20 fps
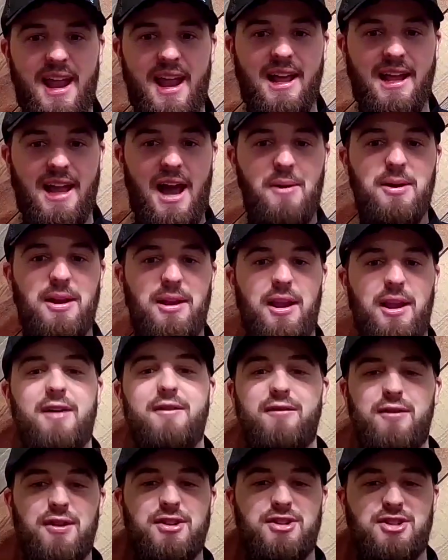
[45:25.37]
like I would
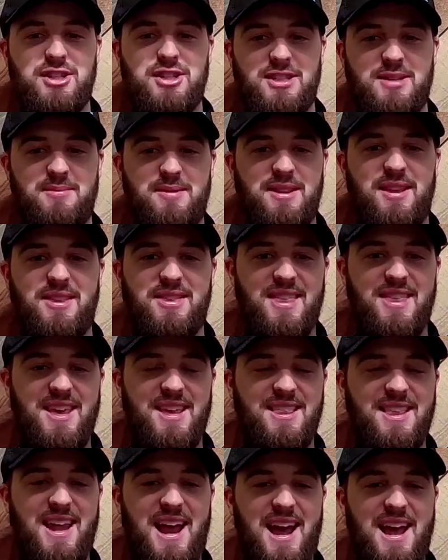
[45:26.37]
love for this just to be the thing
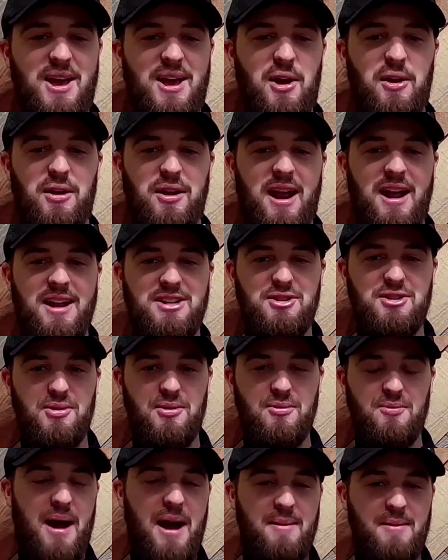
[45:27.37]
that I own and I
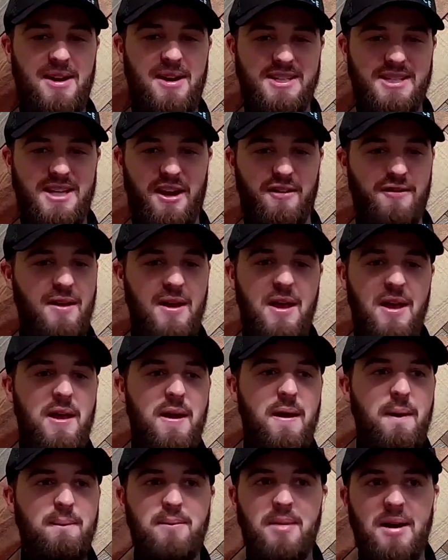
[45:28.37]
do by myself.
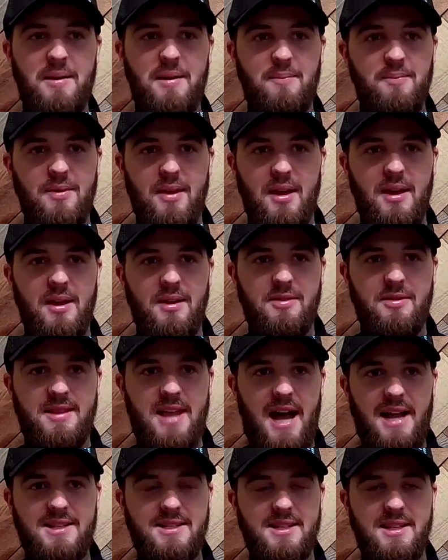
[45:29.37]
But
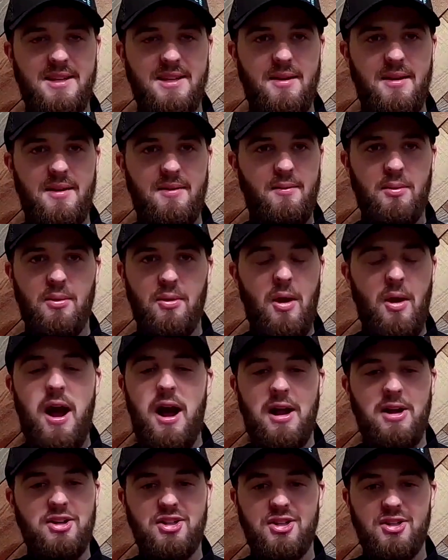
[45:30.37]
that's a
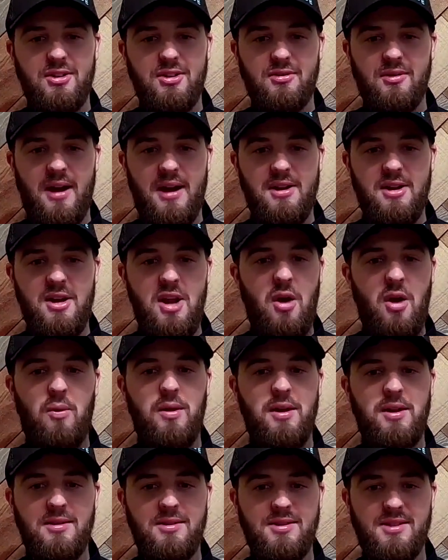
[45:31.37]
mirage, right? No
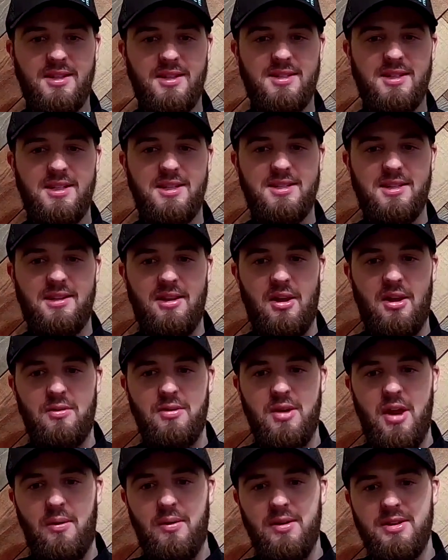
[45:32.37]
one succeeds alone.
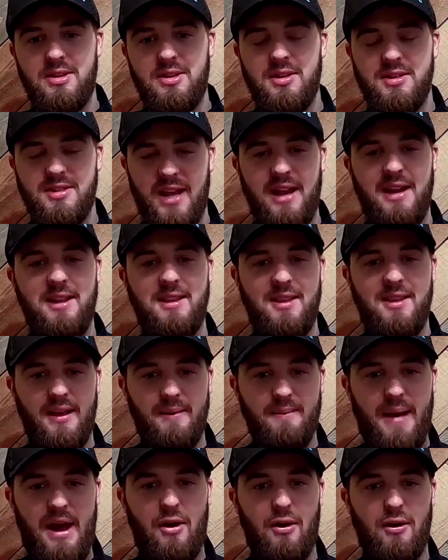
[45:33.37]
No one does anything
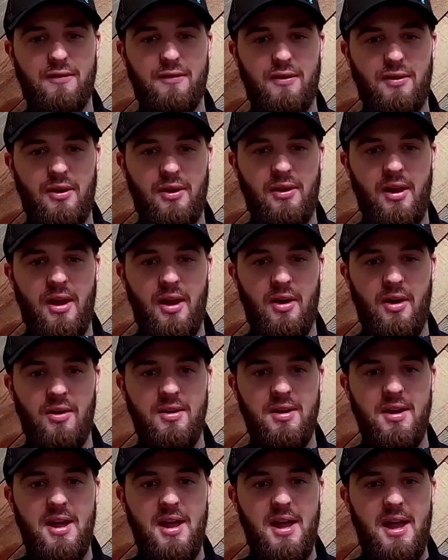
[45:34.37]
powerful
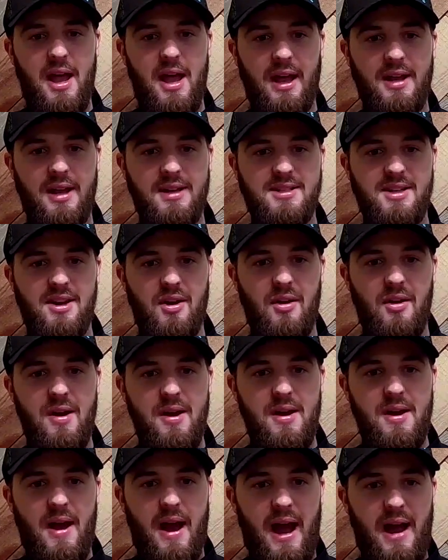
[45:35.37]
alone. And so
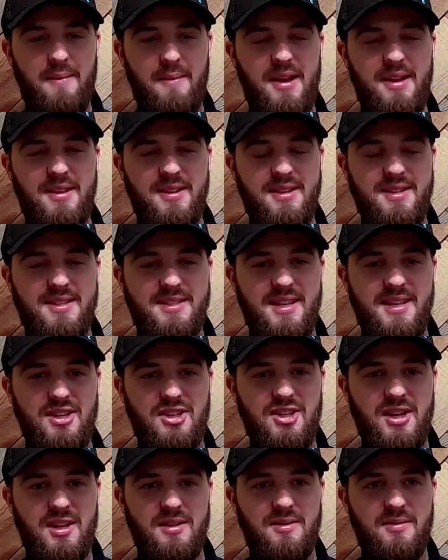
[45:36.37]
I made the
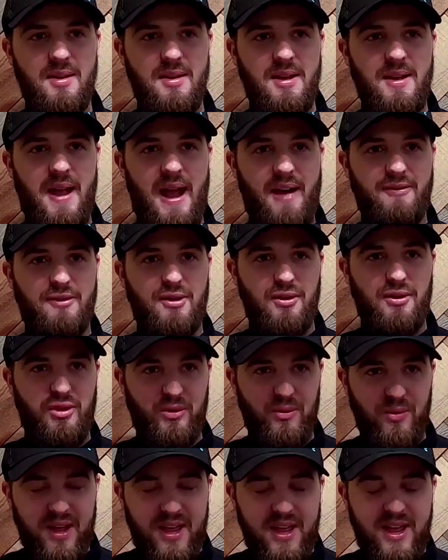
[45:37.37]
decision after
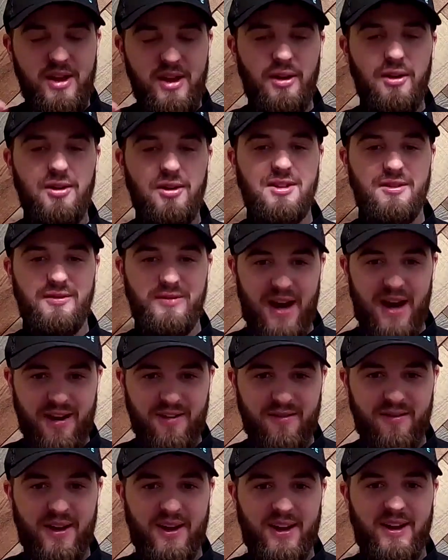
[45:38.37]
3 years of kind of
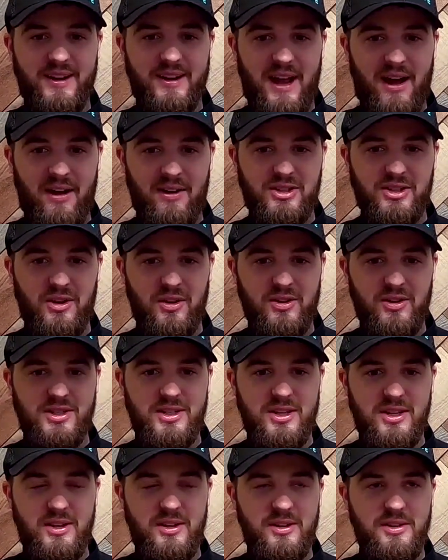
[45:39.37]
like on the outskirts
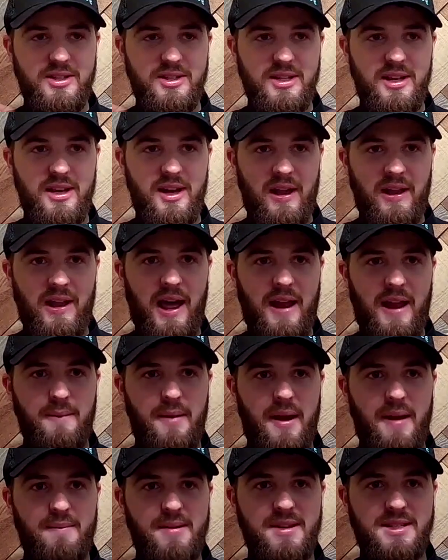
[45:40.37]
to align
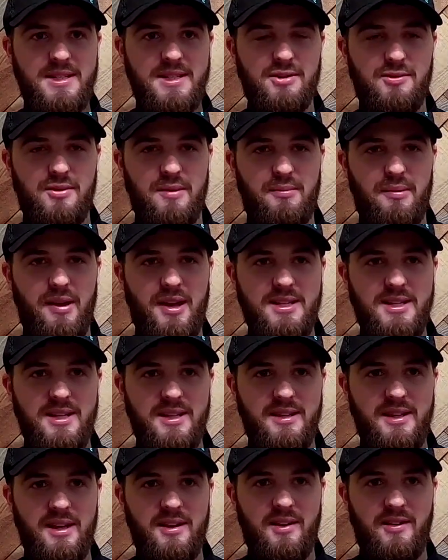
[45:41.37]
my business with Place at
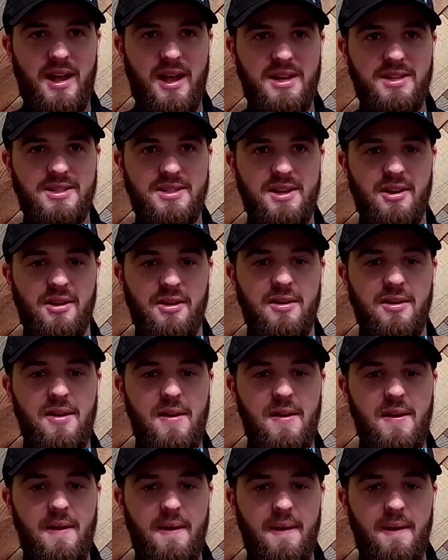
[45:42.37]
the end of last year,
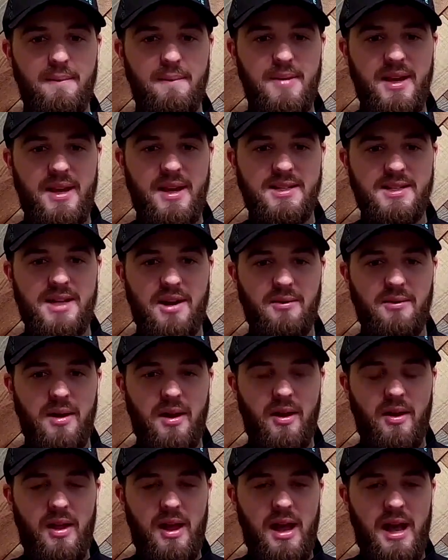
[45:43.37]
because I
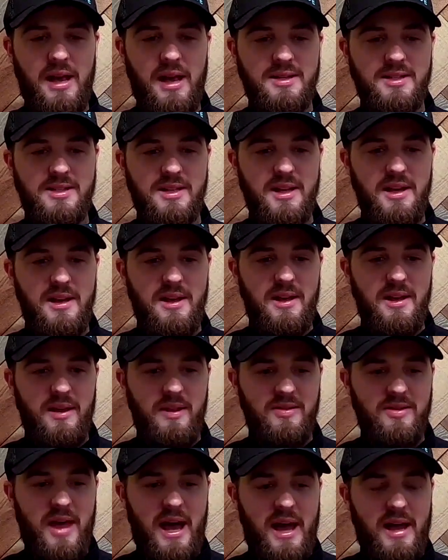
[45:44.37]
realized
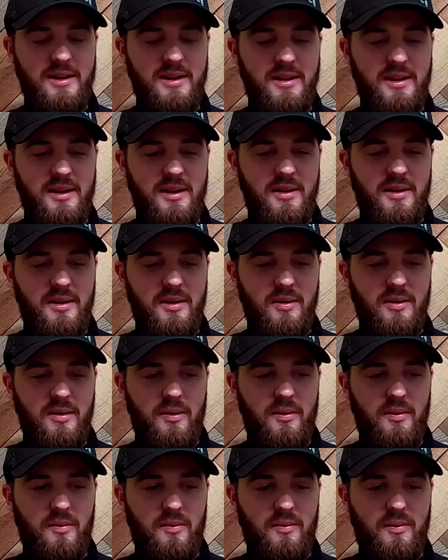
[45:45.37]
that
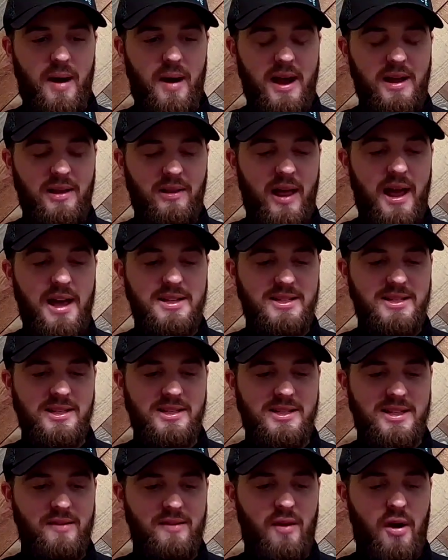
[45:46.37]
my
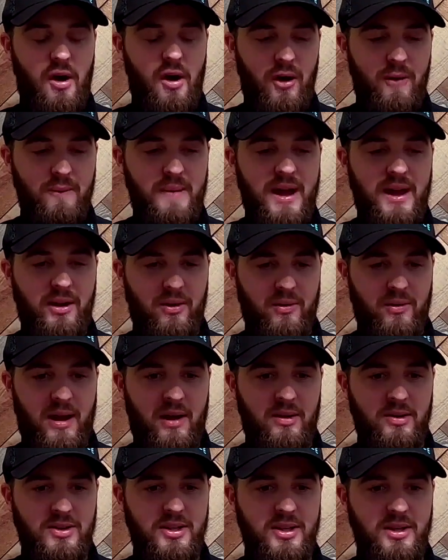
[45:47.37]
lessons have all been
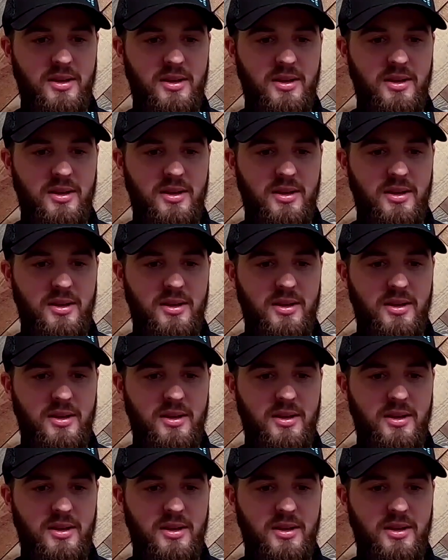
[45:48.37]
around